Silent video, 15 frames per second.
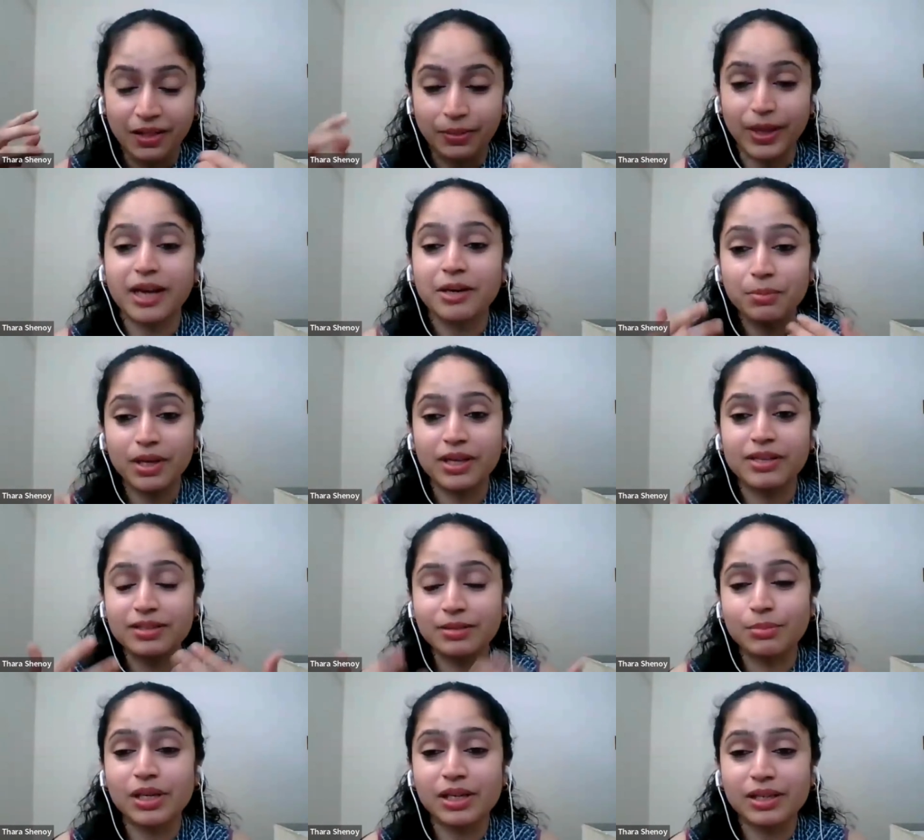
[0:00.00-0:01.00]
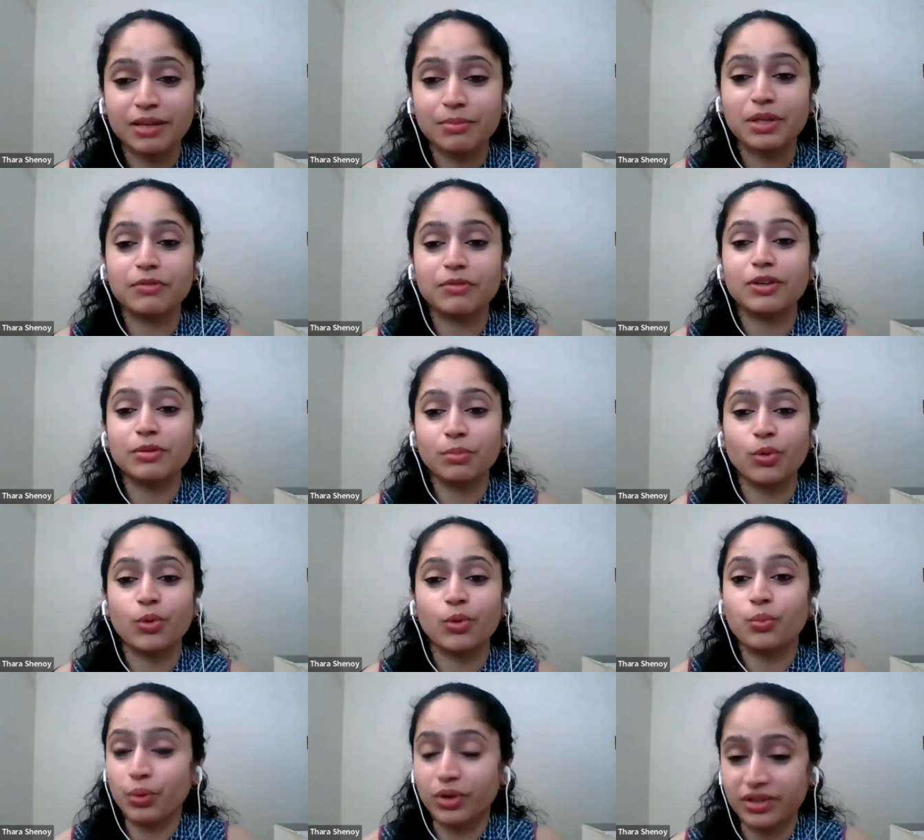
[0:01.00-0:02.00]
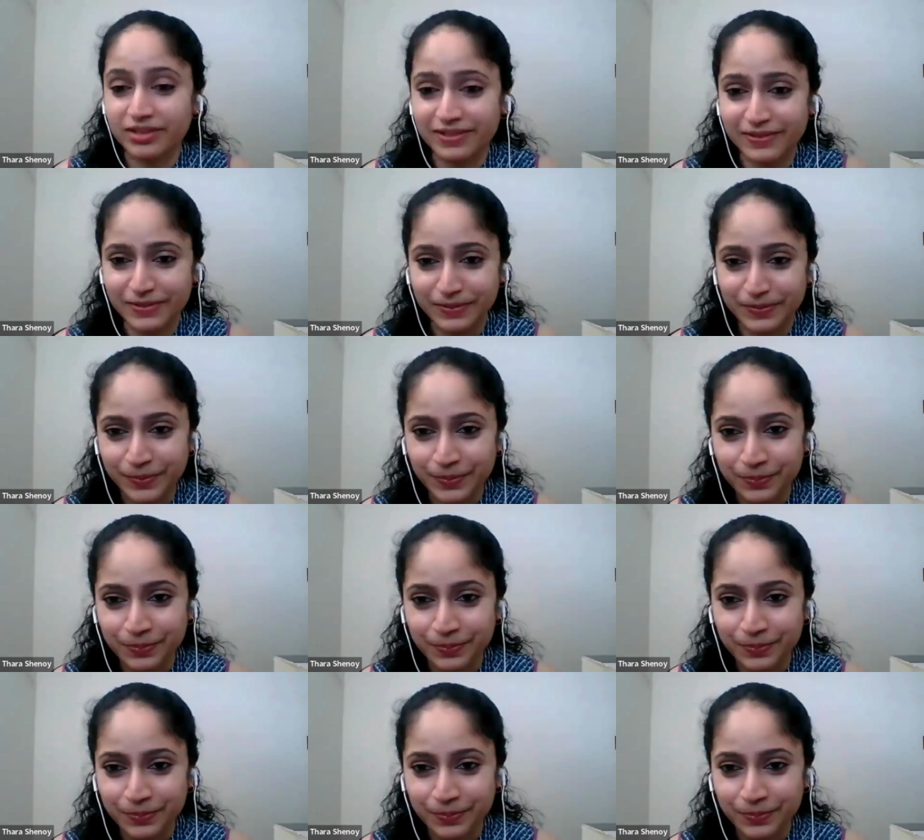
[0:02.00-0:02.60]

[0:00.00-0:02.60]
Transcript: That makes the mealtime even more worse.